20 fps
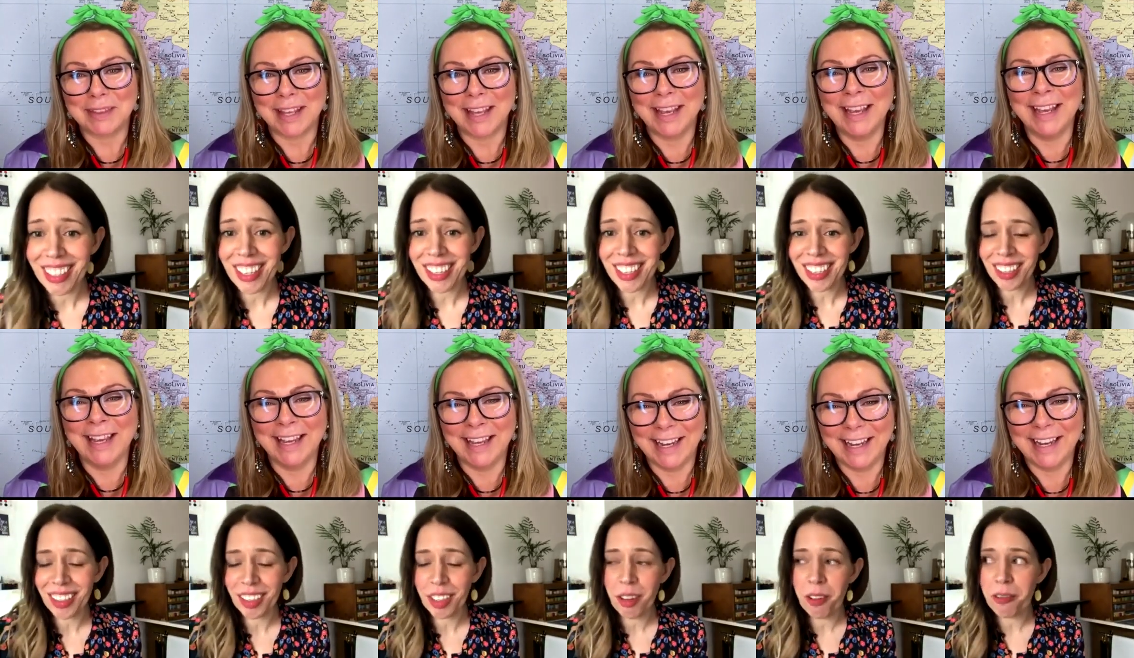
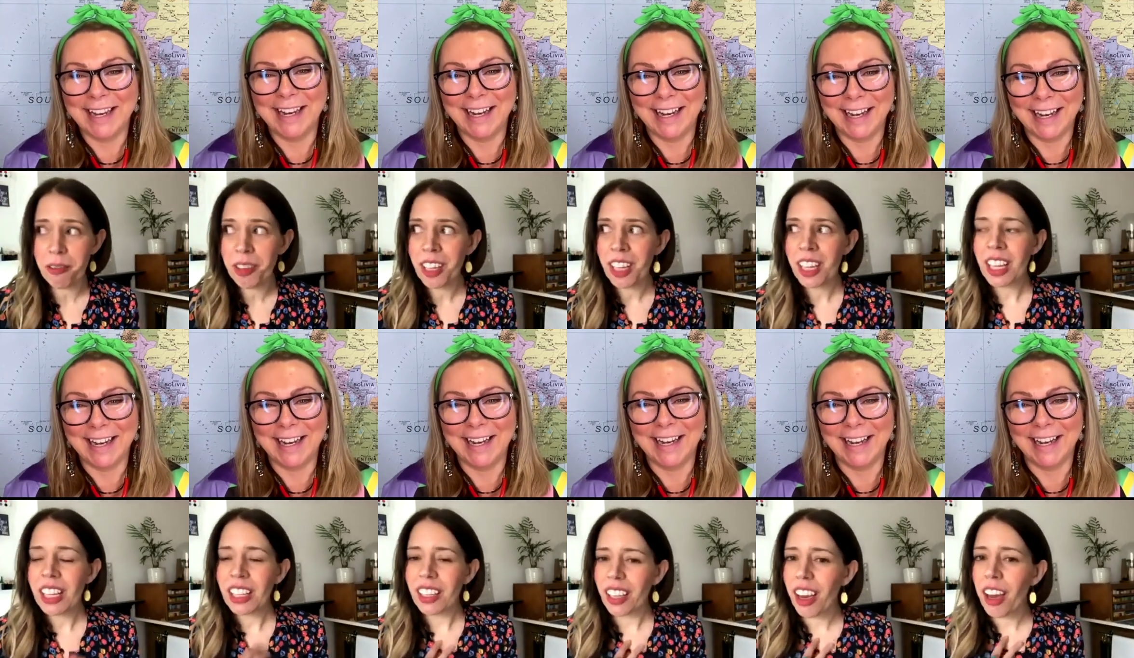Speaker 1: just kind of
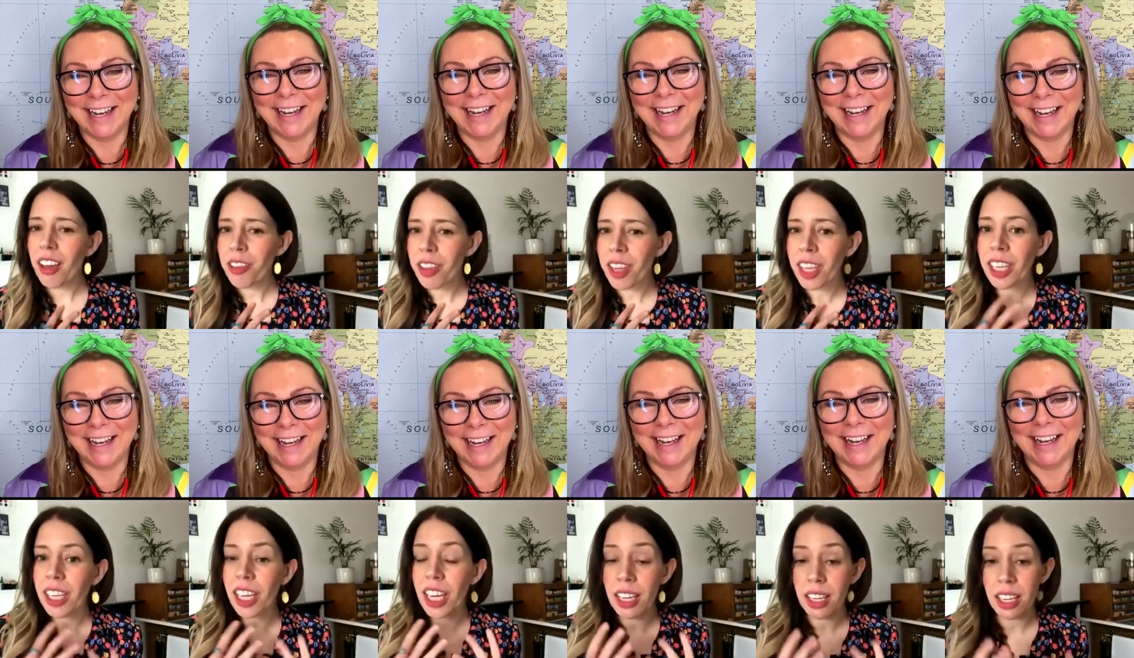like I
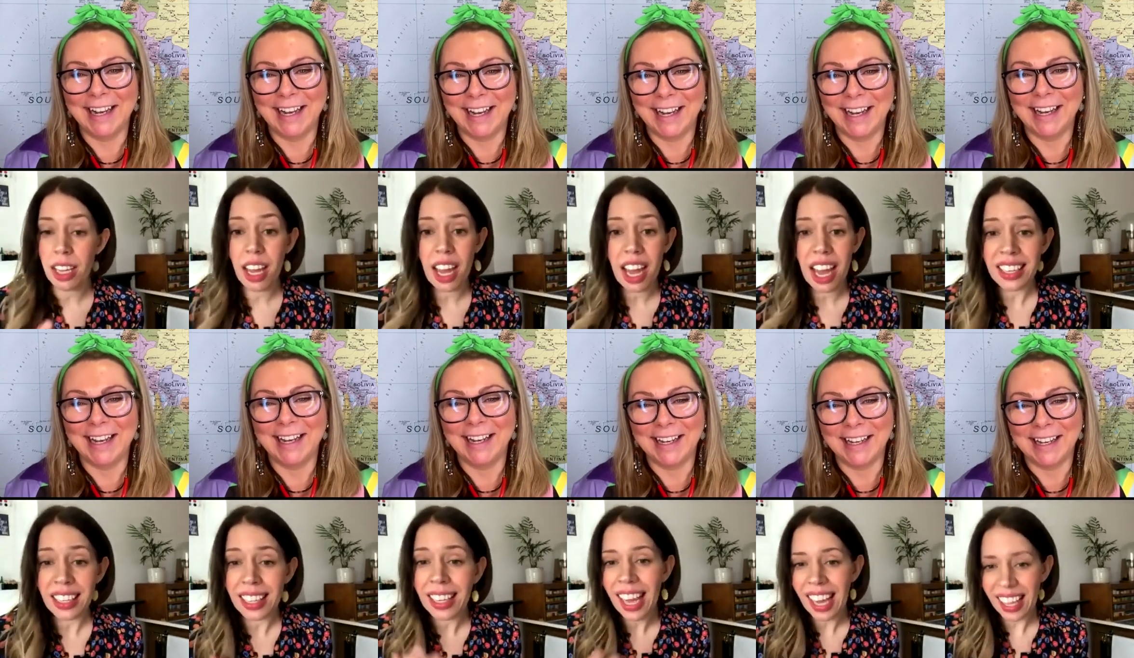think, uh,
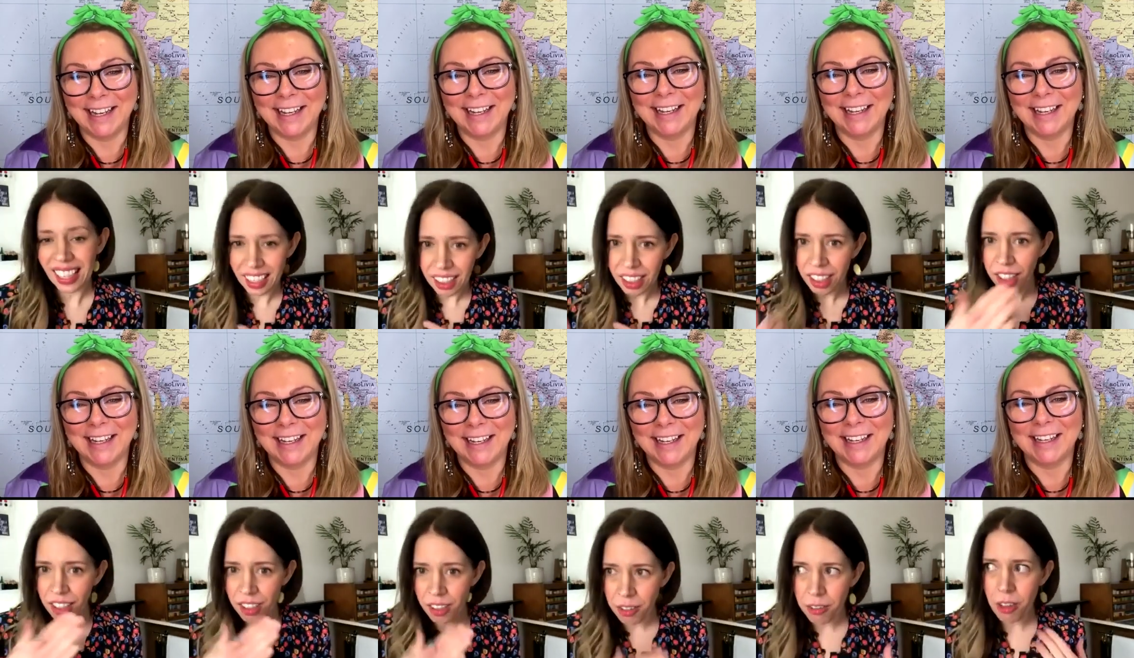and again, I
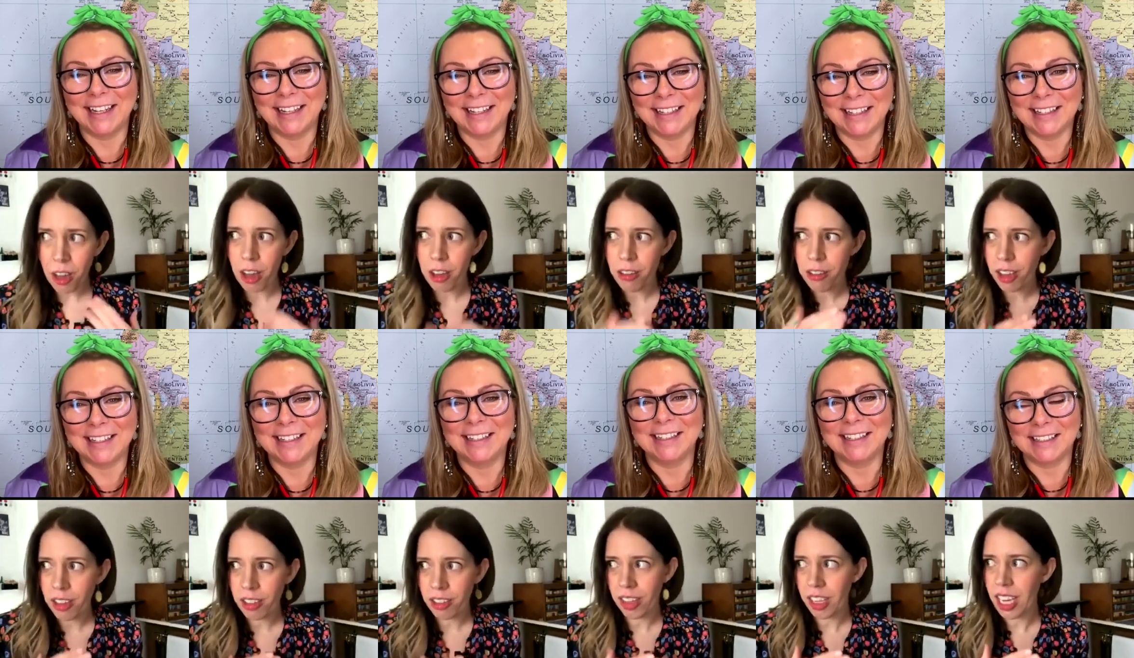kind of I
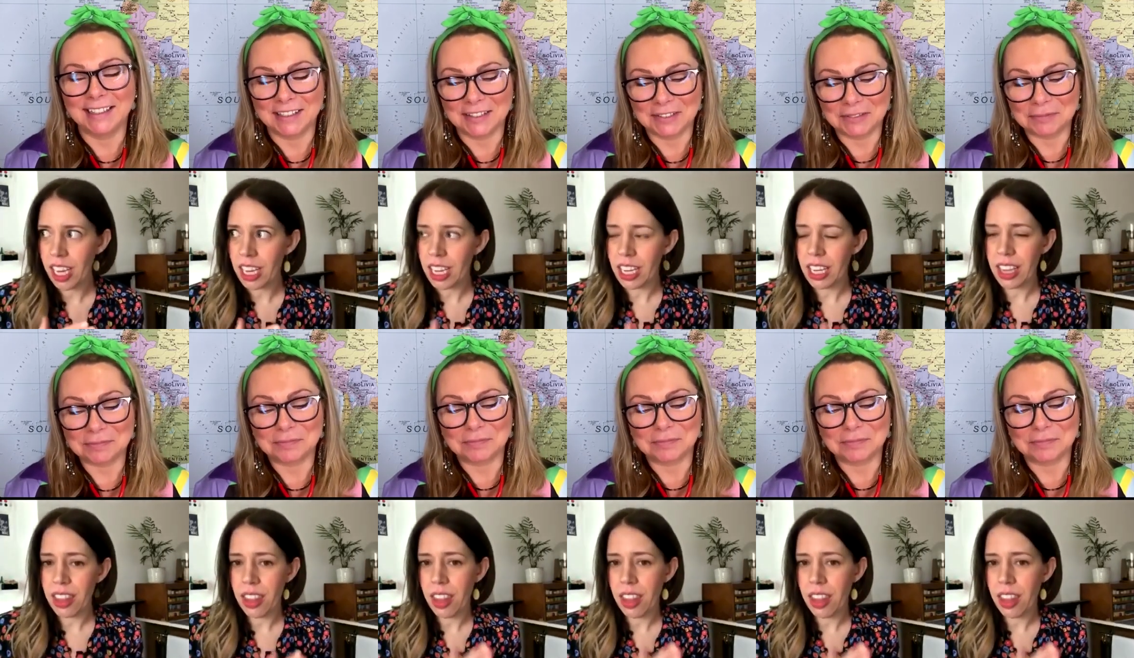think they,